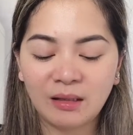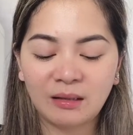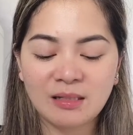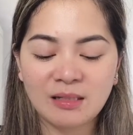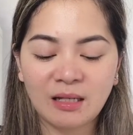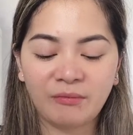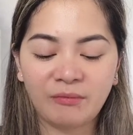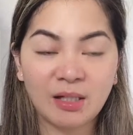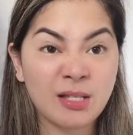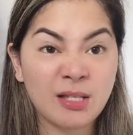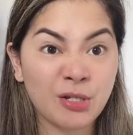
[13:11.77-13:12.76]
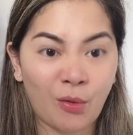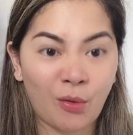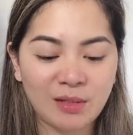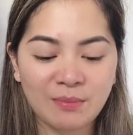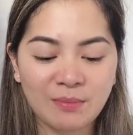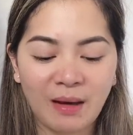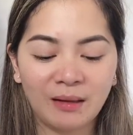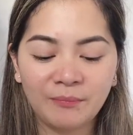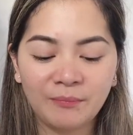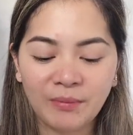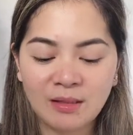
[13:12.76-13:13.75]
it doesn't have that strong
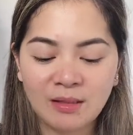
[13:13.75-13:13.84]
smell.